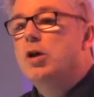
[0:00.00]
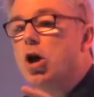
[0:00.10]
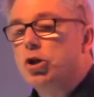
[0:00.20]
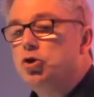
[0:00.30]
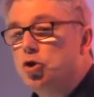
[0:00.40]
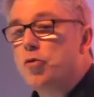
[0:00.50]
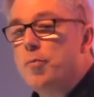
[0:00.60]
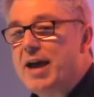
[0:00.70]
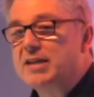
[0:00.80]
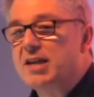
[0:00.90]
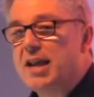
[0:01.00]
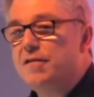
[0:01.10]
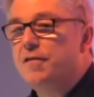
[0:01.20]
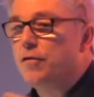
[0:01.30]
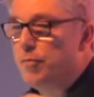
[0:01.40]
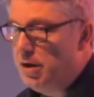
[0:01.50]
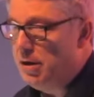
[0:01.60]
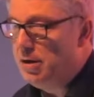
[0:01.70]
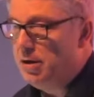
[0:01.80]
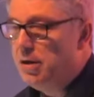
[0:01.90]
not your best life for
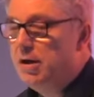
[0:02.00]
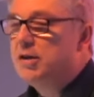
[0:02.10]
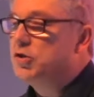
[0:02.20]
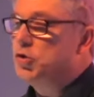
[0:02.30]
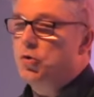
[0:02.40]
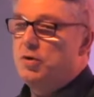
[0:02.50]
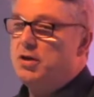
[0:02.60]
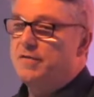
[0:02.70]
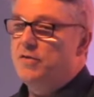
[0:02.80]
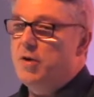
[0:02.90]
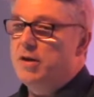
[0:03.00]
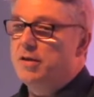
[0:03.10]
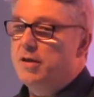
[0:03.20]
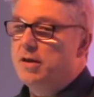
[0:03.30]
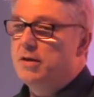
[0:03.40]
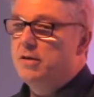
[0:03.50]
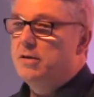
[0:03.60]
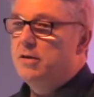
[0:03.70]
me, it's a totally different way to think.